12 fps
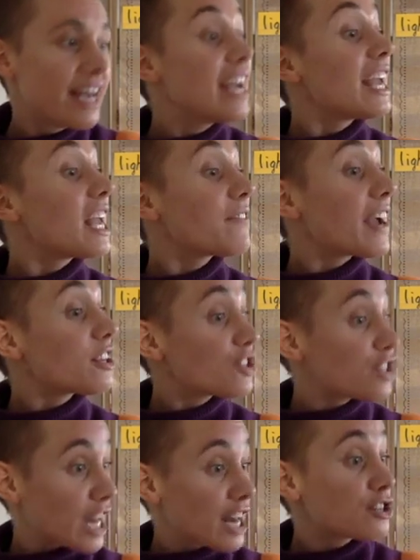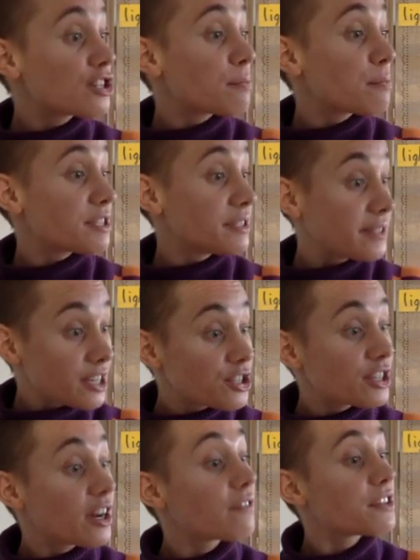If I changed the
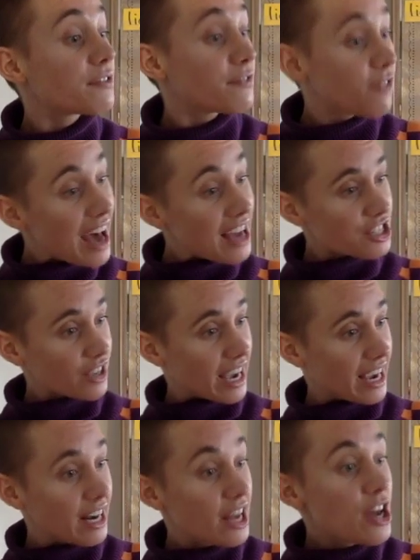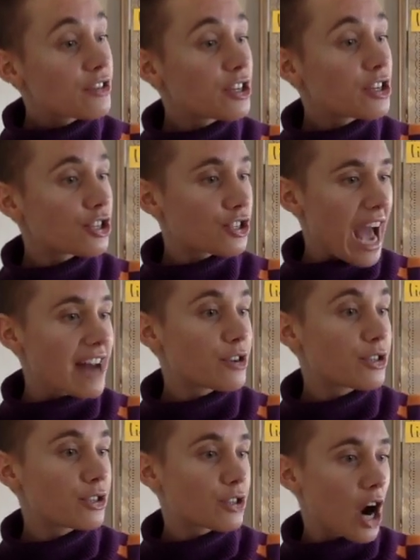position of the flashlight, the shadow
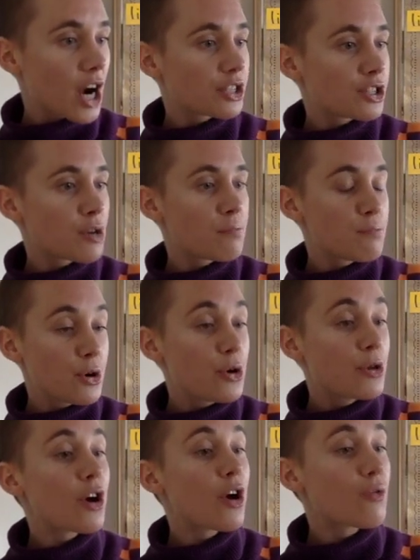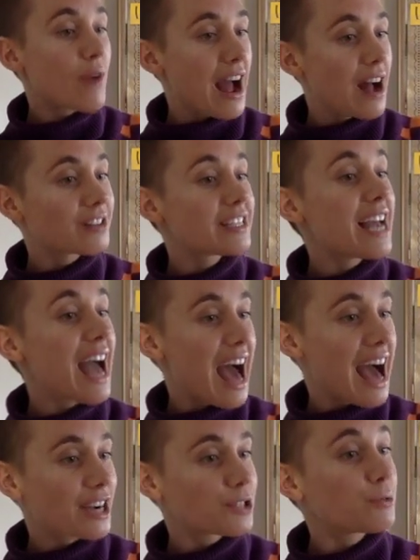started to move around the
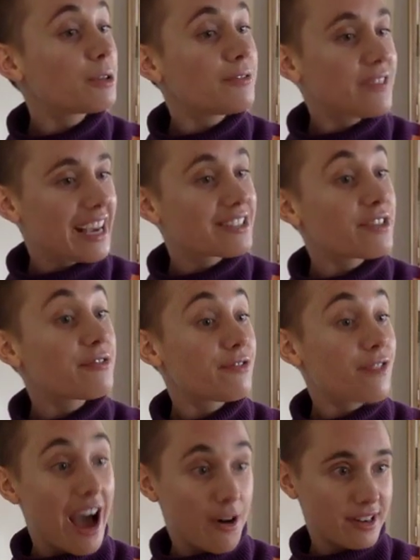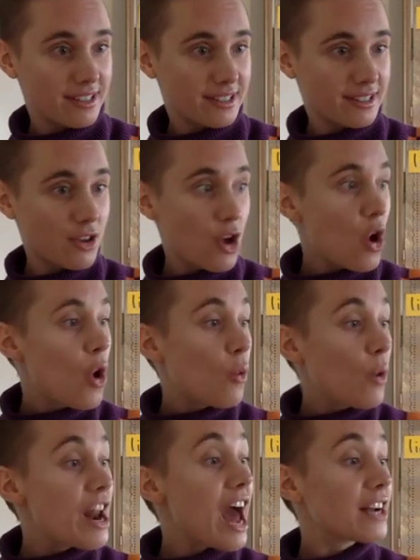actual vase of flowers.
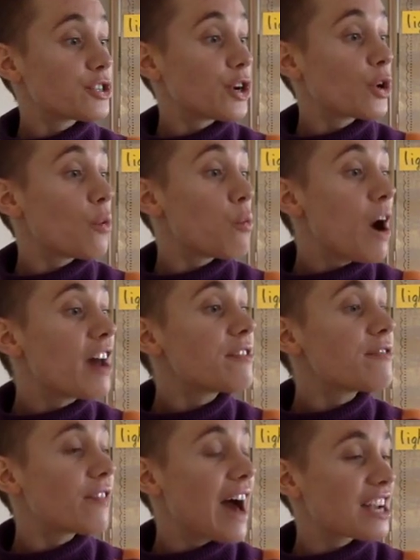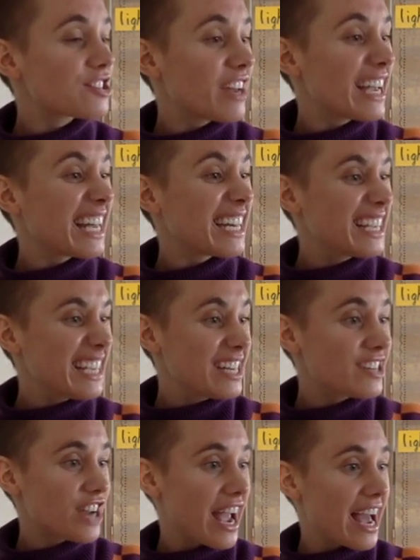when I took one flashlight in
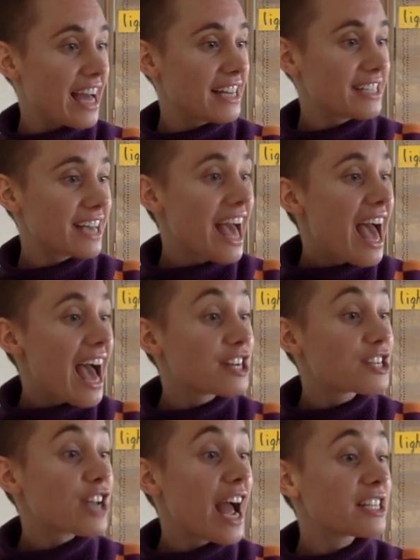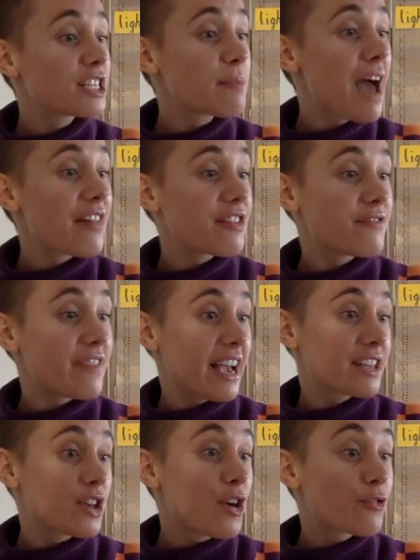each hand and shined them at the vase
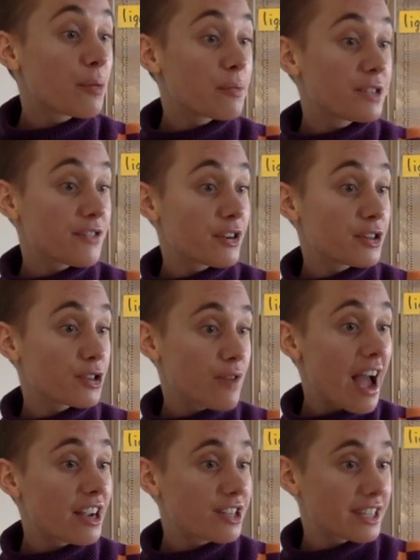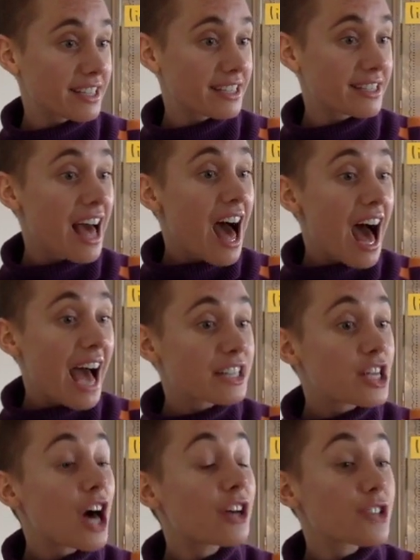from different directions, I
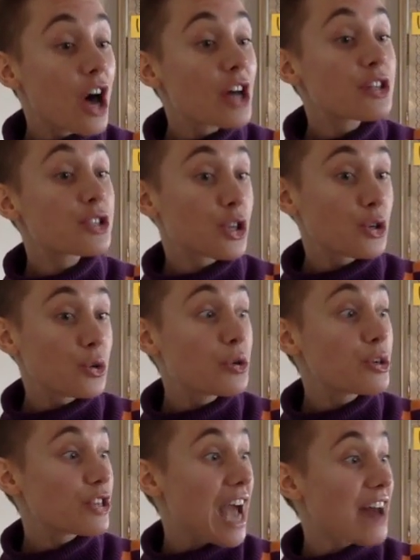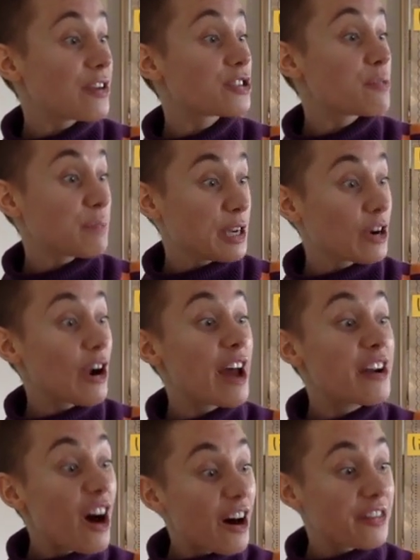saw two shadows appear on
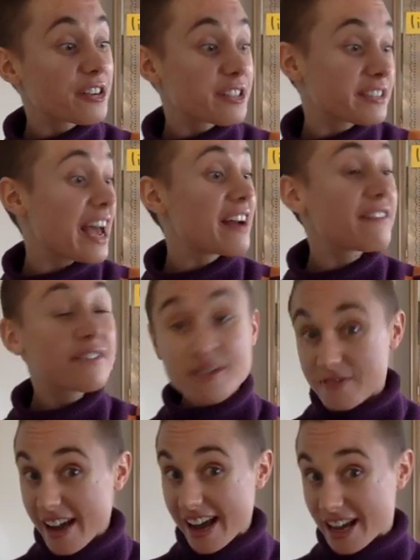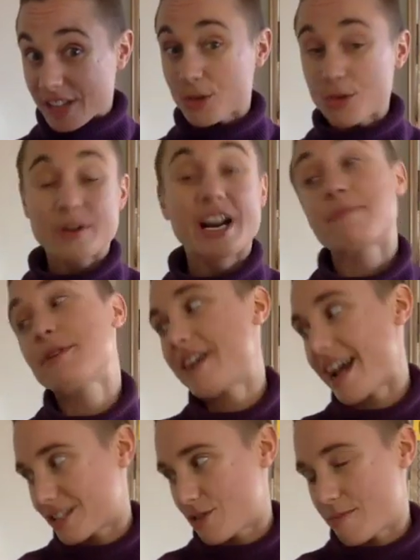either side of the vase. Ooh, and I put an
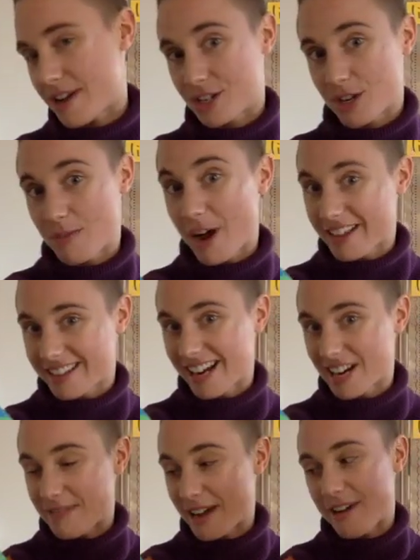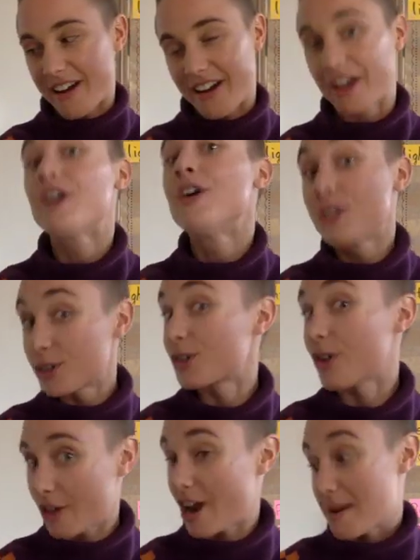exclamation mark there in my writing to
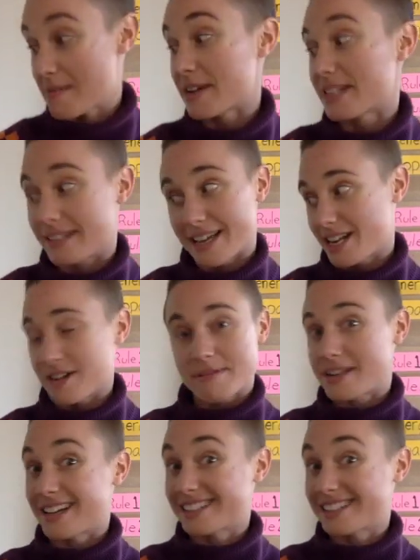show that I'm excited because